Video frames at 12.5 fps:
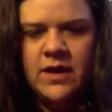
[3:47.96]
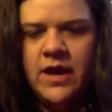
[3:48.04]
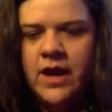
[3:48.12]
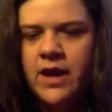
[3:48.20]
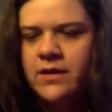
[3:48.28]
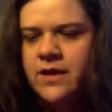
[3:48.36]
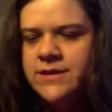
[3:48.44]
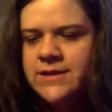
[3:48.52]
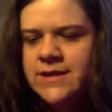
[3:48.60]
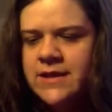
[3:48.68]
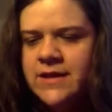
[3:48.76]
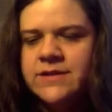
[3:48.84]
And let's
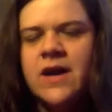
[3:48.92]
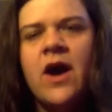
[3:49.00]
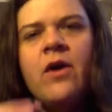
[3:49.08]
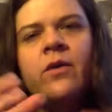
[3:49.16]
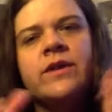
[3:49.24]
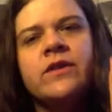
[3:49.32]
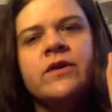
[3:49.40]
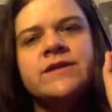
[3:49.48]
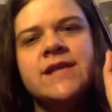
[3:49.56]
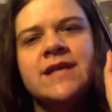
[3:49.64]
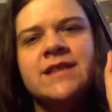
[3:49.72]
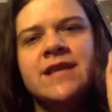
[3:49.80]
see this. Oh, it
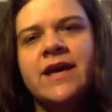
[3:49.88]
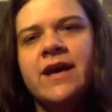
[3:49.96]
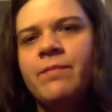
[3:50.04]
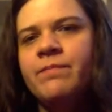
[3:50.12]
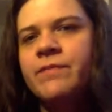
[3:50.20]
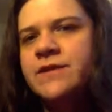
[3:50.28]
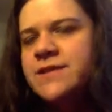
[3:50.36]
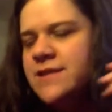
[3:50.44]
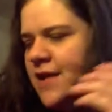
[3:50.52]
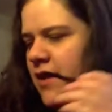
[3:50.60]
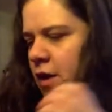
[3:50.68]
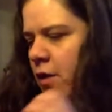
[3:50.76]
looks like the
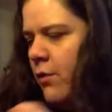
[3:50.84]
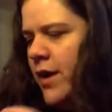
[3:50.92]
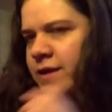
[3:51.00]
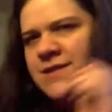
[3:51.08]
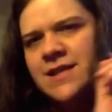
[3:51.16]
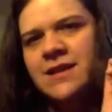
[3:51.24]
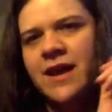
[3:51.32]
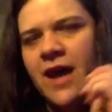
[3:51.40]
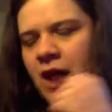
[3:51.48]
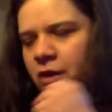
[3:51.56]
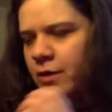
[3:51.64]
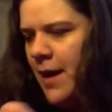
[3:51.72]
Stila ones and the
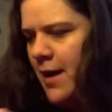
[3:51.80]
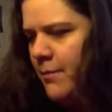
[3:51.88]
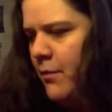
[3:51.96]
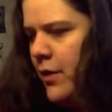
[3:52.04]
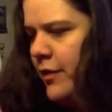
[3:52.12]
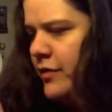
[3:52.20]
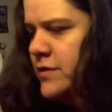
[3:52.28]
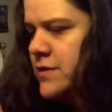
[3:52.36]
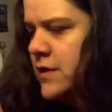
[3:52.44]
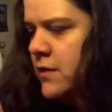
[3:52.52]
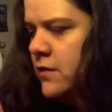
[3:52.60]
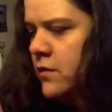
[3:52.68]
ColourPop
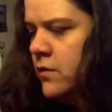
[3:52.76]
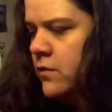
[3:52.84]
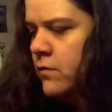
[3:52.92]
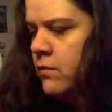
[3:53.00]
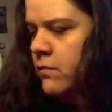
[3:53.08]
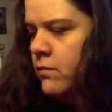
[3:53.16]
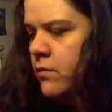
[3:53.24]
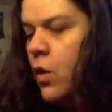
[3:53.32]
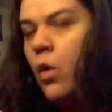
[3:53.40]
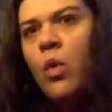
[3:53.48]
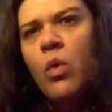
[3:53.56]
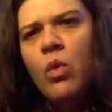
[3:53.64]
ones.
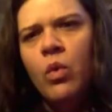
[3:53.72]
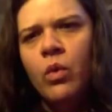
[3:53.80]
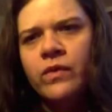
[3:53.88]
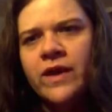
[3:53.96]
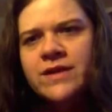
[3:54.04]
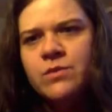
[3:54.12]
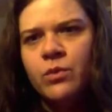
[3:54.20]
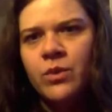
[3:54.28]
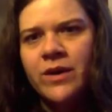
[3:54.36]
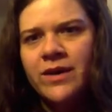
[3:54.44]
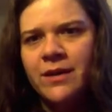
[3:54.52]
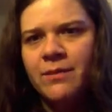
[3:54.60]
Ooh, that's
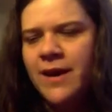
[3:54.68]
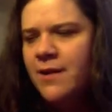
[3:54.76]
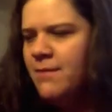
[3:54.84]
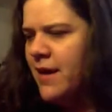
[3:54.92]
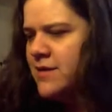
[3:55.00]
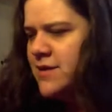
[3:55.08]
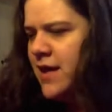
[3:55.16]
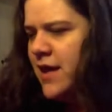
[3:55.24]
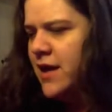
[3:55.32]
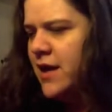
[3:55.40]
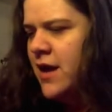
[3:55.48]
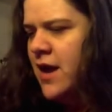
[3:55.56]
really
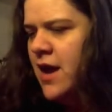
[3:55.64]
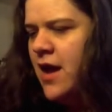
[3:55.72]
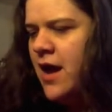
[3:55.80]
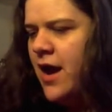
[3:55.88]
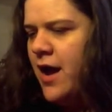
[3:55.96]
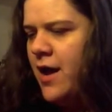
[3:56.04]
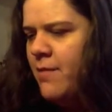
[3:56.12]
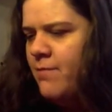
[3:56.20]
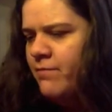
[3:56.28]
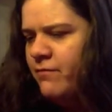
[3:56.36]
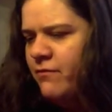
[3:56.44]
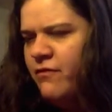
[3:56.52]
pigmented.
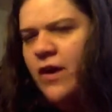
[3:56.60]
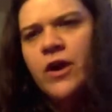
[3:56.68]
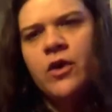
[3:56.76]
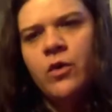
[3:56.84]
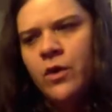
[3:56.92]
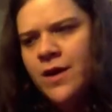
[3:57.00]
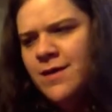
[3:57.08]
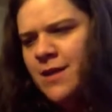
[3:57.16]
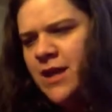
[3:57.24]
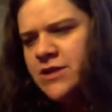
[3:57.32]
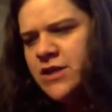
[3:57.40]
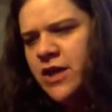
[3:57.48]
Very
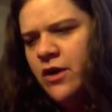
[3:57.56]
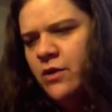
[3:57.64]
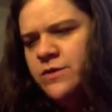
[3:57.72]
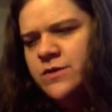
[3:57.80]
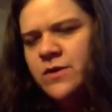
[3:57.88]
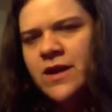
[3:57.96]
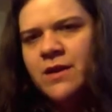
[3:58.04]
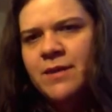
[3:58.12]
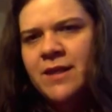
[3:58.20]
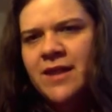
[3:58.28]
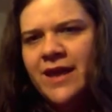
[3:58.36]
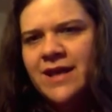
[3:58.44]
creamy too, so that'll
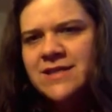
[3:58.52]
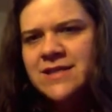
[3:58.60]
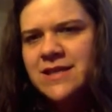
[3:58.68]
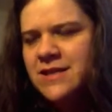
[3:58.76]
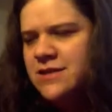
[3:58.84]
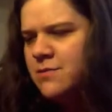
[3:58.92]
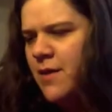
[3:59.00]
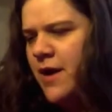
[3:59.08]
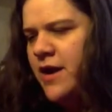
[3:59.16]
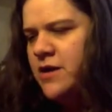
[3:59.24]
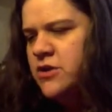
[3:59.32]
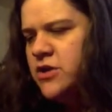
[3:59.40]
be like easy to
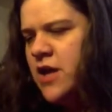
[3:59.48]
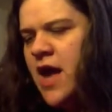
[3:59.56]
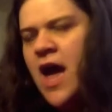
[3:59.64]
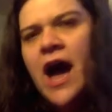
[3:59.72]
smudge.